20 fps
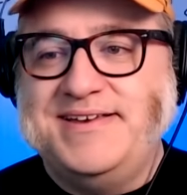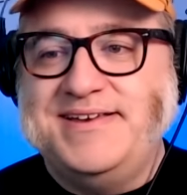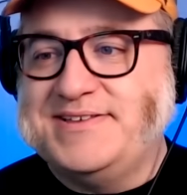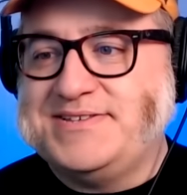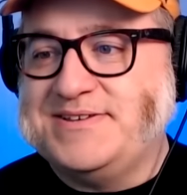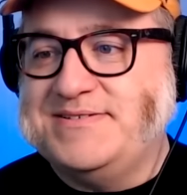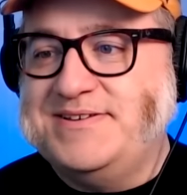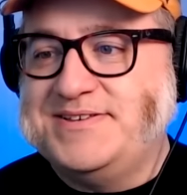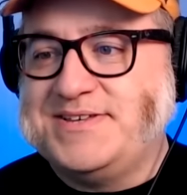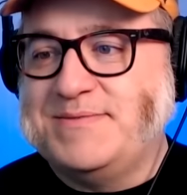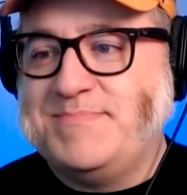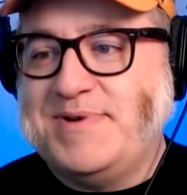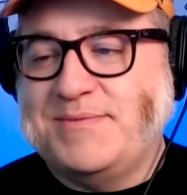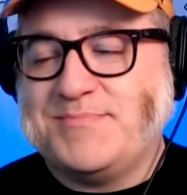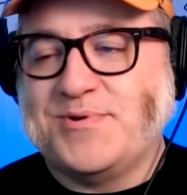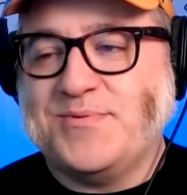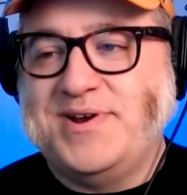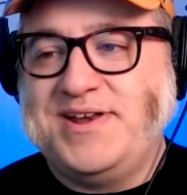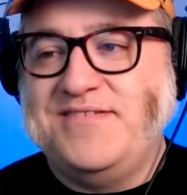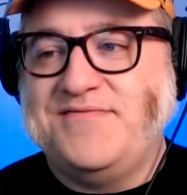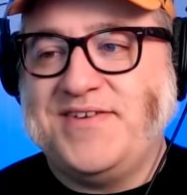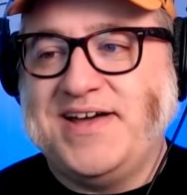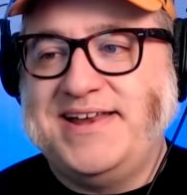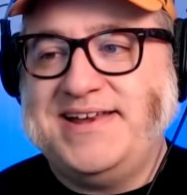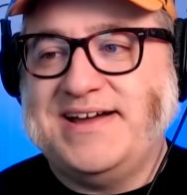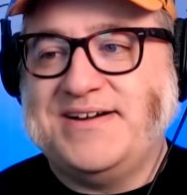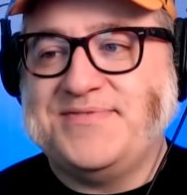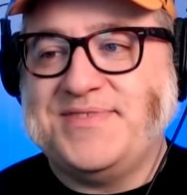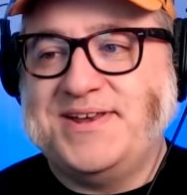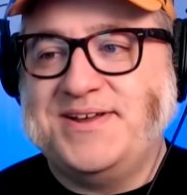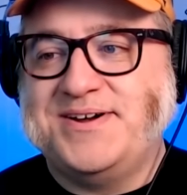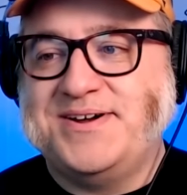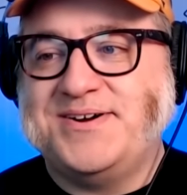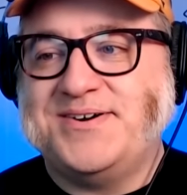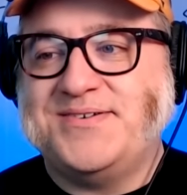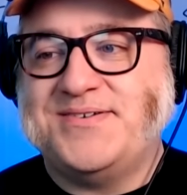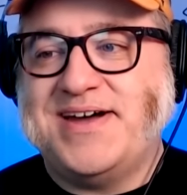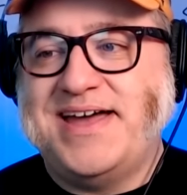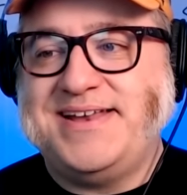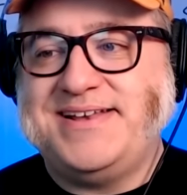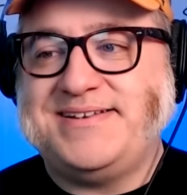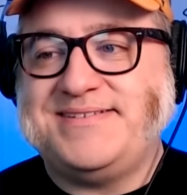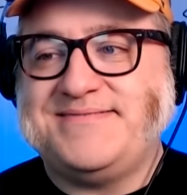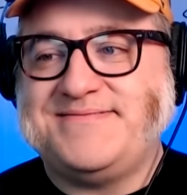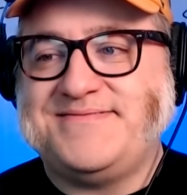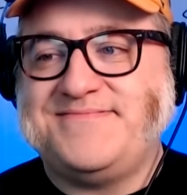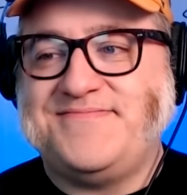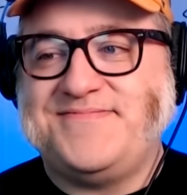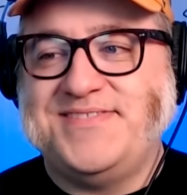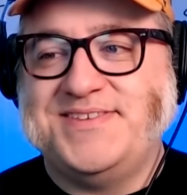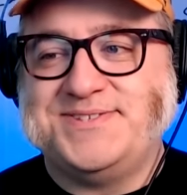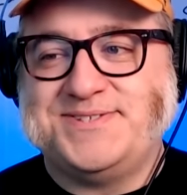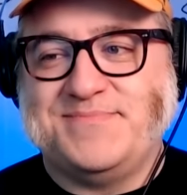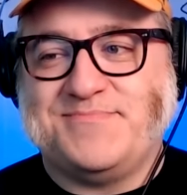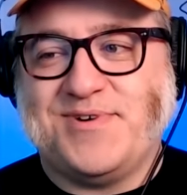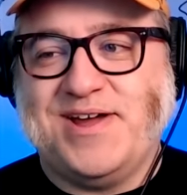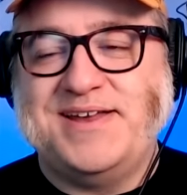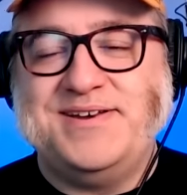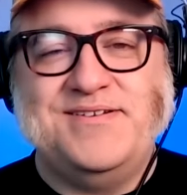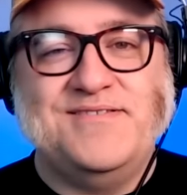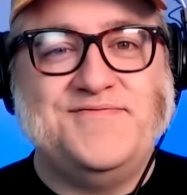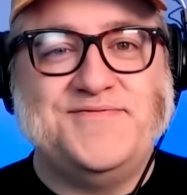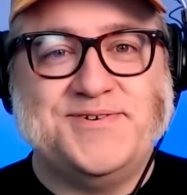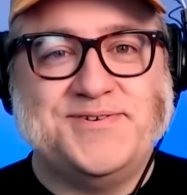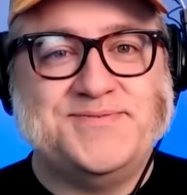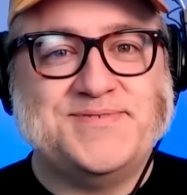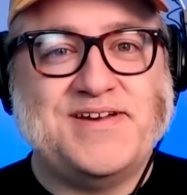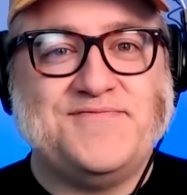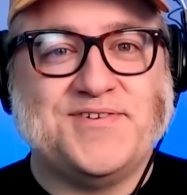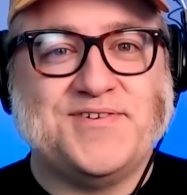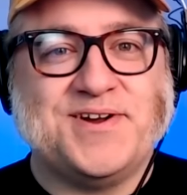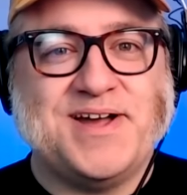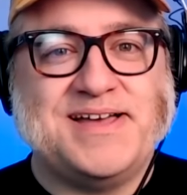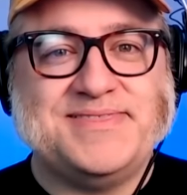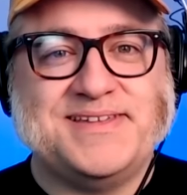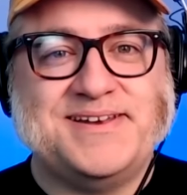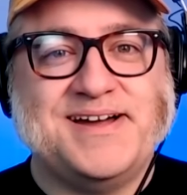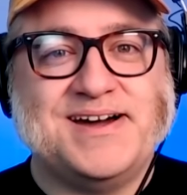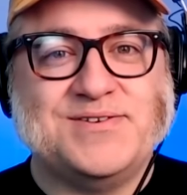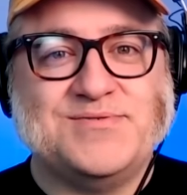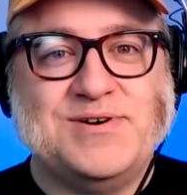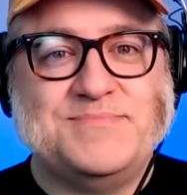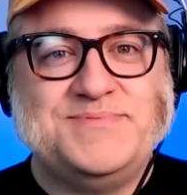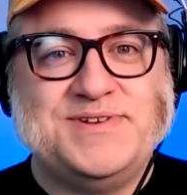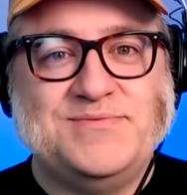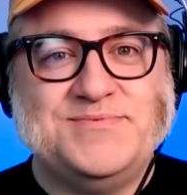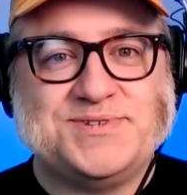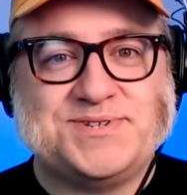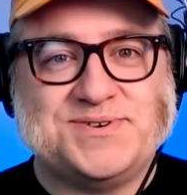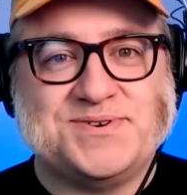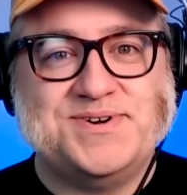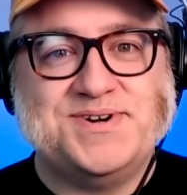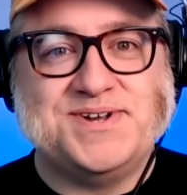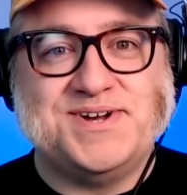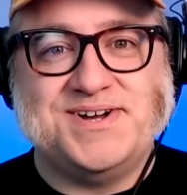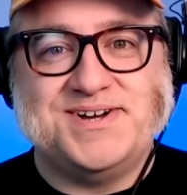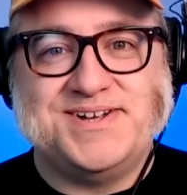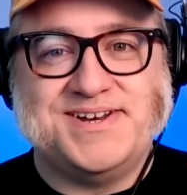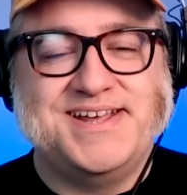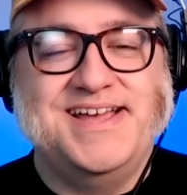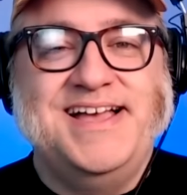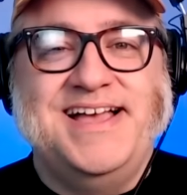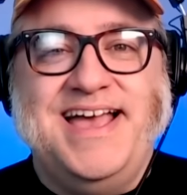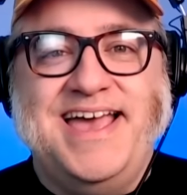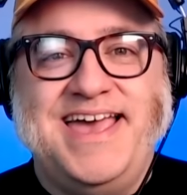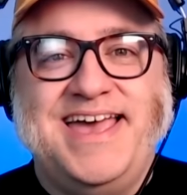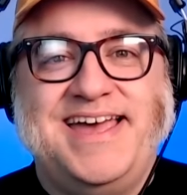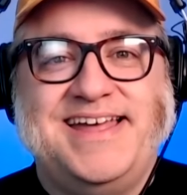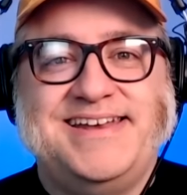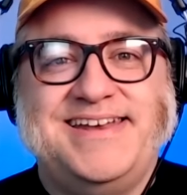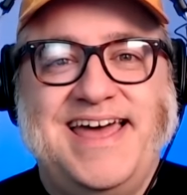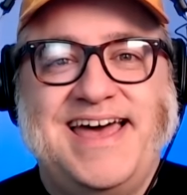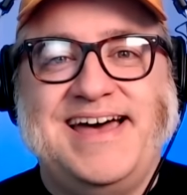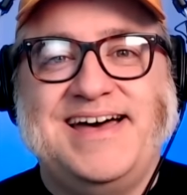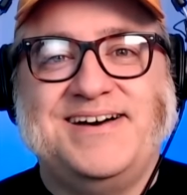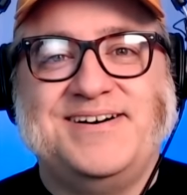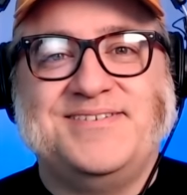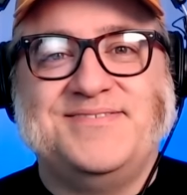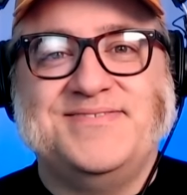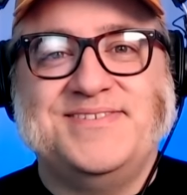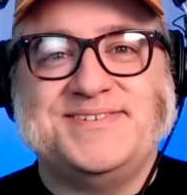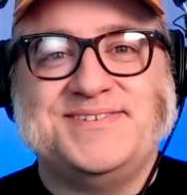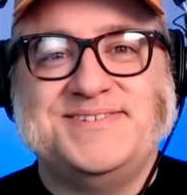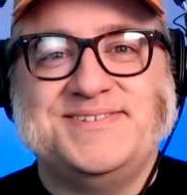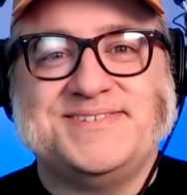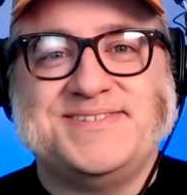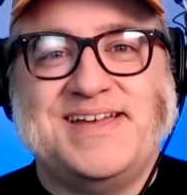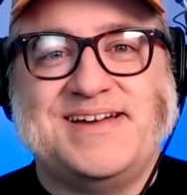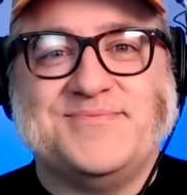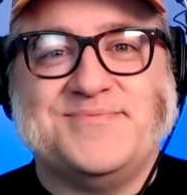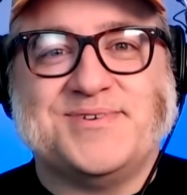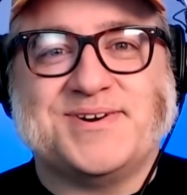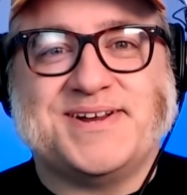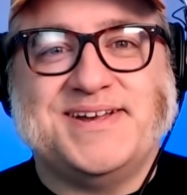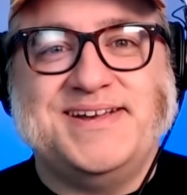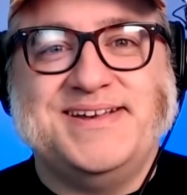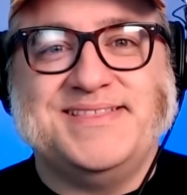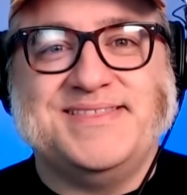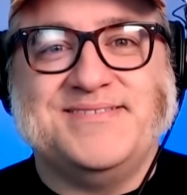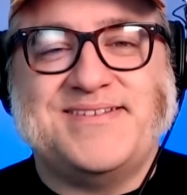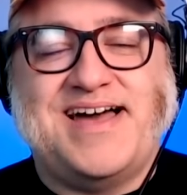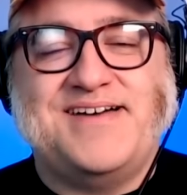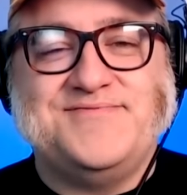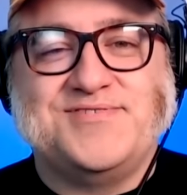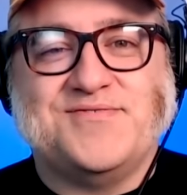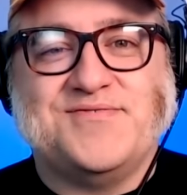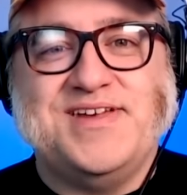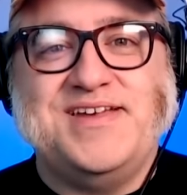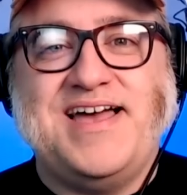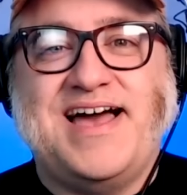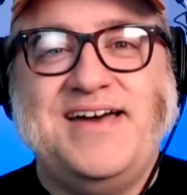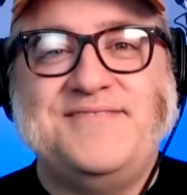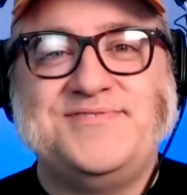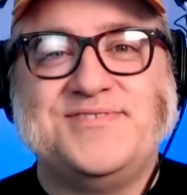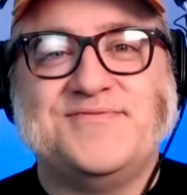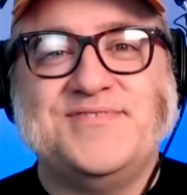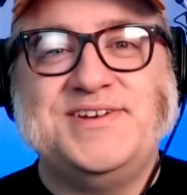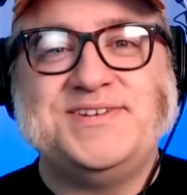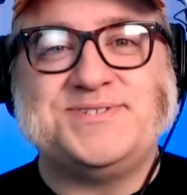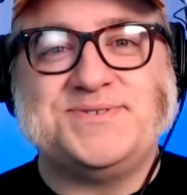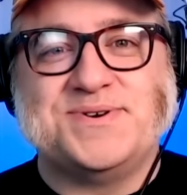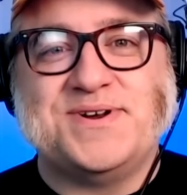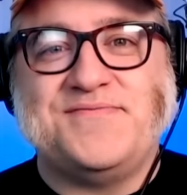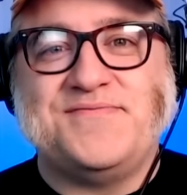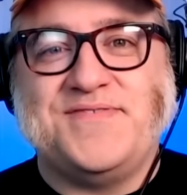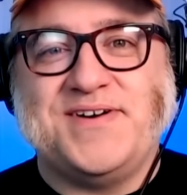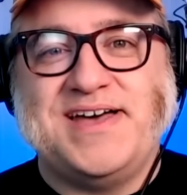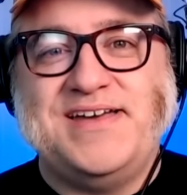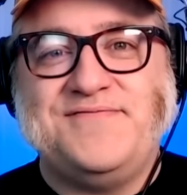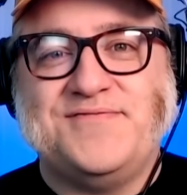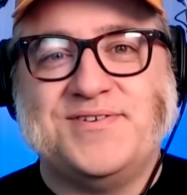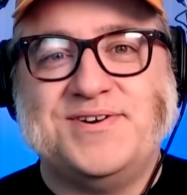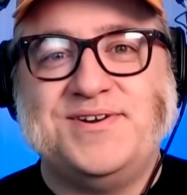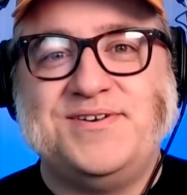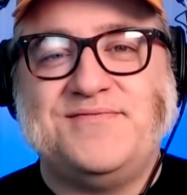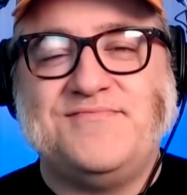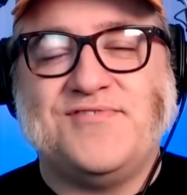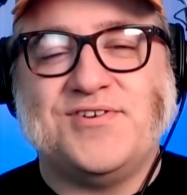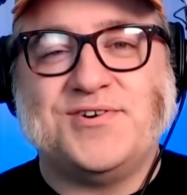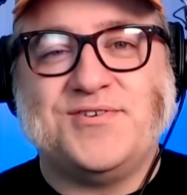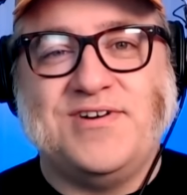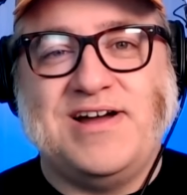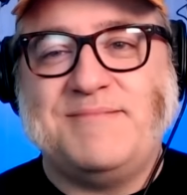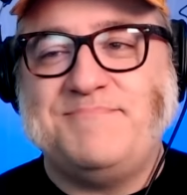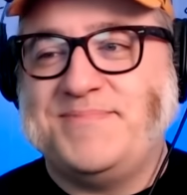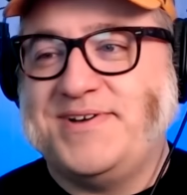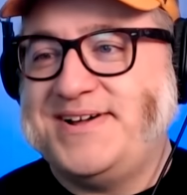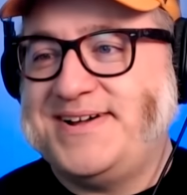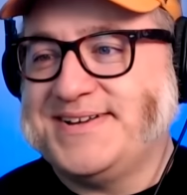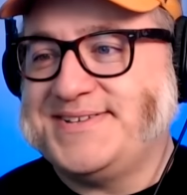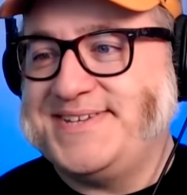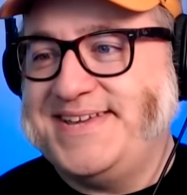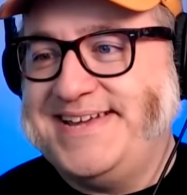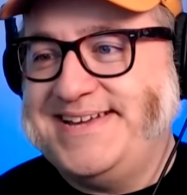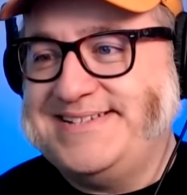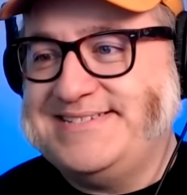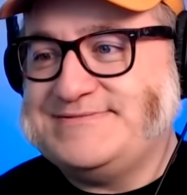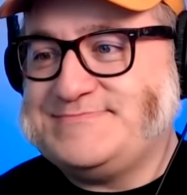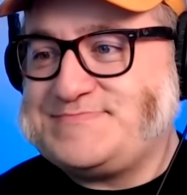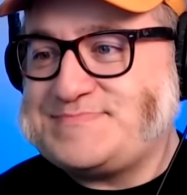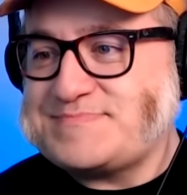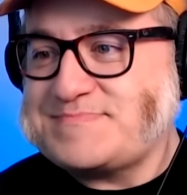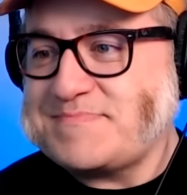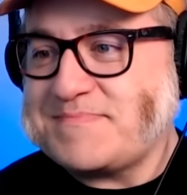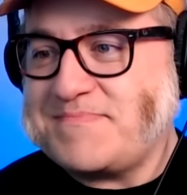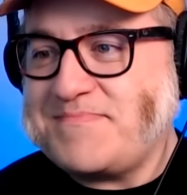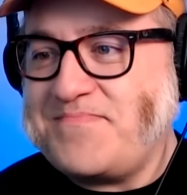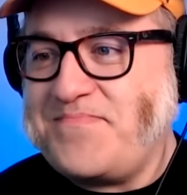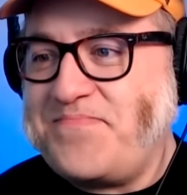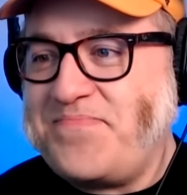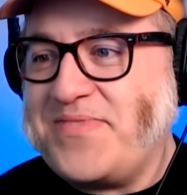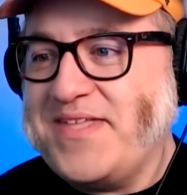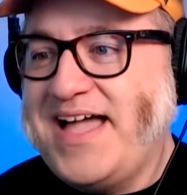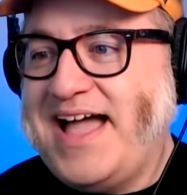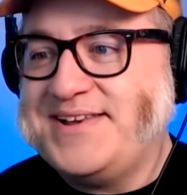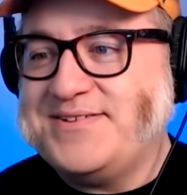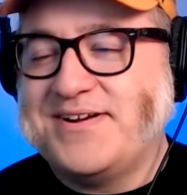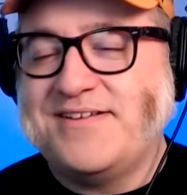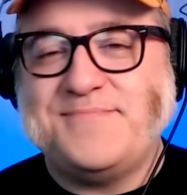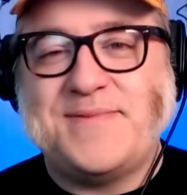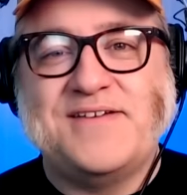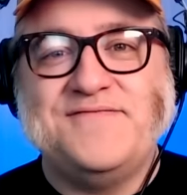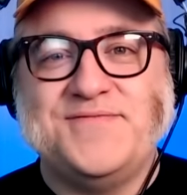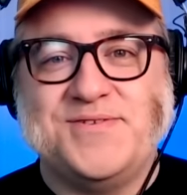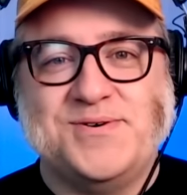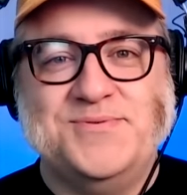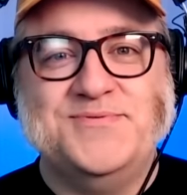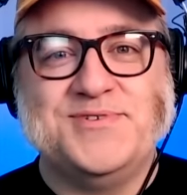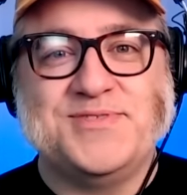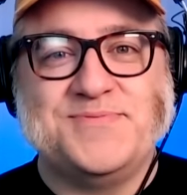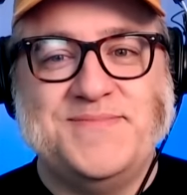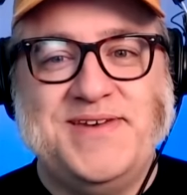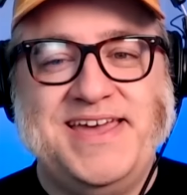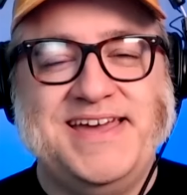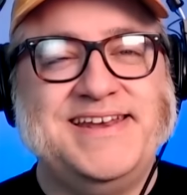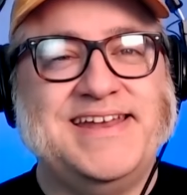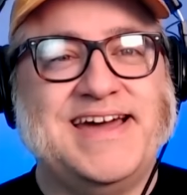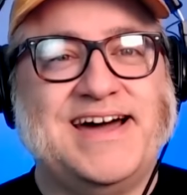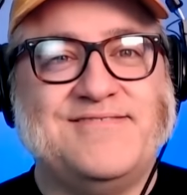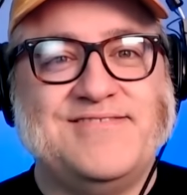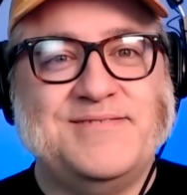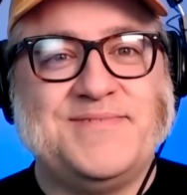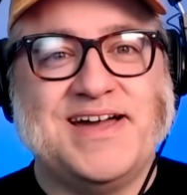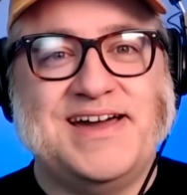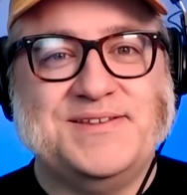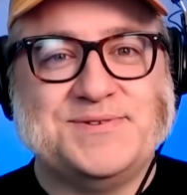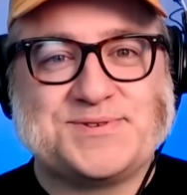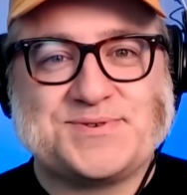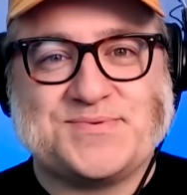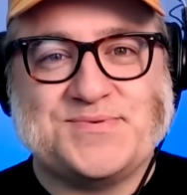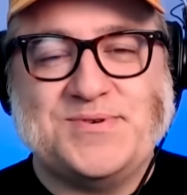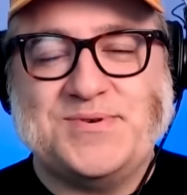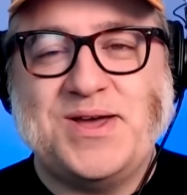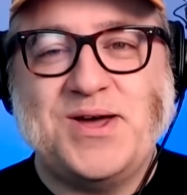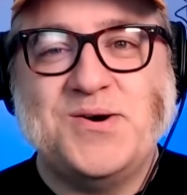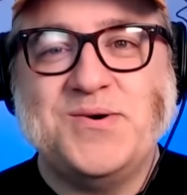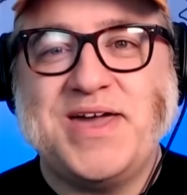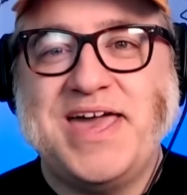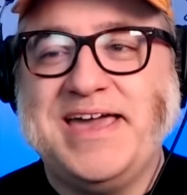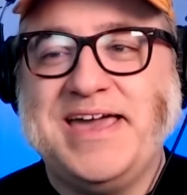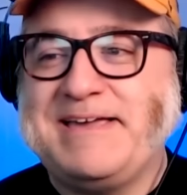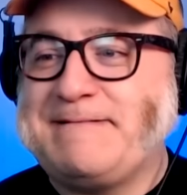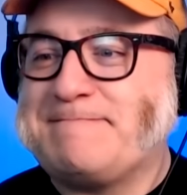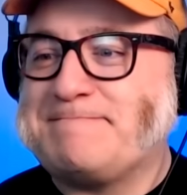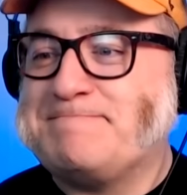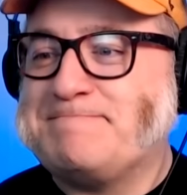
It's a, it's a bummer when you find out that oh, I this is a brand new phone, I forgot that auto update was turned on, and now this is not working. Though I have to re, I have to recertify for for Dropbox, and I don't have my phone with me, and now I'm kind of screwed. Okay.